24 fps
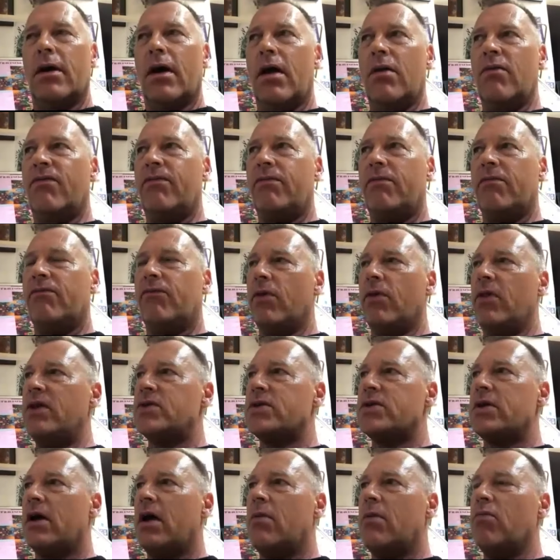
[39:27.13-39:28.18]
and for
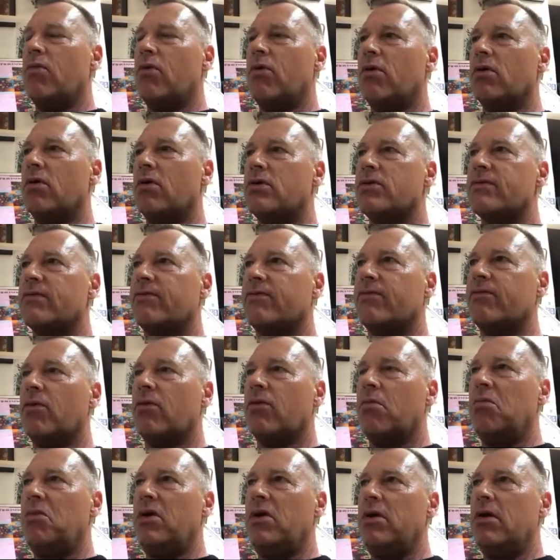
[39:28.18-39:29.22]
this time was
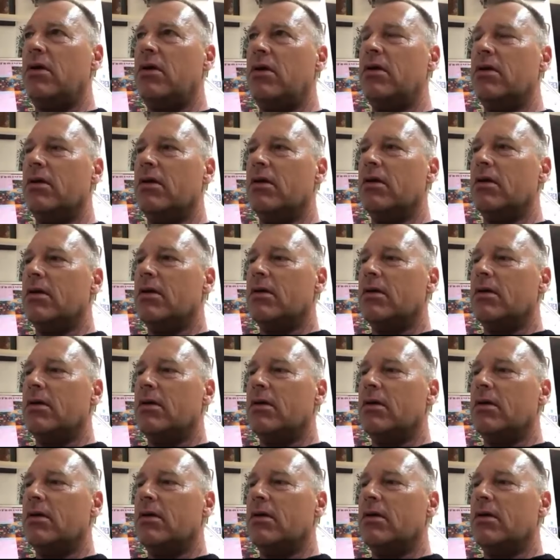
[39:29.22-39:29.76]
for me